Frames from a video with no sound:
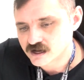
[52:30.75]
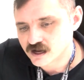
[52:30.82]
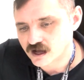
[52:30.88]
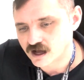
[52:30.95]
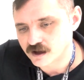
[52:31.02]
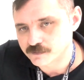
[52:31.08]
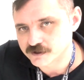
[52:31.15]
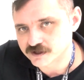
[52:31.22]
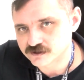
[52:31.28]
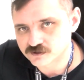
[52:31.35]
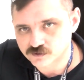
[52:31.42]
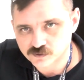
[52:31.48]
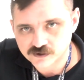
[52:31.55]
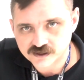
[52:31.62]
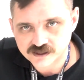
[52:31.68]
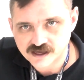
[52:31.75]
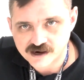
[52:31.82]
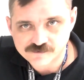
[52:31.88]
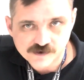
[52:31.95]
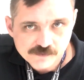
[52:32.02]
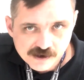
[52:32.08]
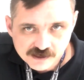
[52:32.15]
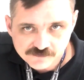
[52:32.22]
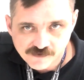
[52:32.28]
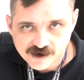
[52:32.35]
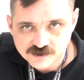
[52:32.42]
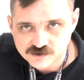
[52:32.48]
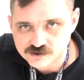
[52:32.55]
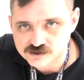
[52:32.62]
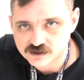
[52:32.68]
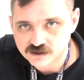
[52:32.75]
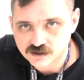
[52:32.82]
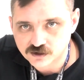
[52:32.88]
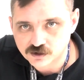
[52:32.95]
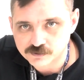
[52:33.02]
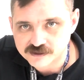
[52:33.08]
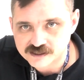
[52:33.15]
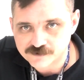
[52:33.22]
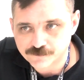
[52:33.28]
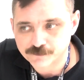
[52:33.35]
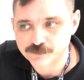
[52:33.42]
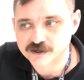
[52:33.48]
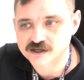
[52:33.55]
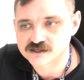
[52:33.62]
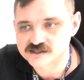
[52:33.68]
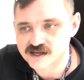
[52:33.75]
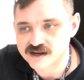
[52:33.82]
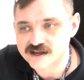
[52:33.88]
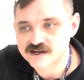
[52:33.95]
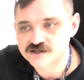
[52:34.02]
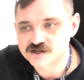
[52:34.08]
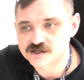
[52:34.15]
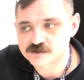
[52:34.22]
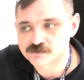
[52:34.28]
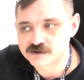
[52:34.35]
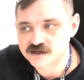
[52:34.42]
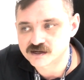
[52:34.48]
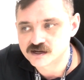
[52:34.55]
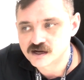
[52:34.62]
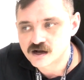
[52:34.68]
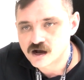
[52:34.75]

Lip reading: But really every manufacturer is a little bit different, because that engine has been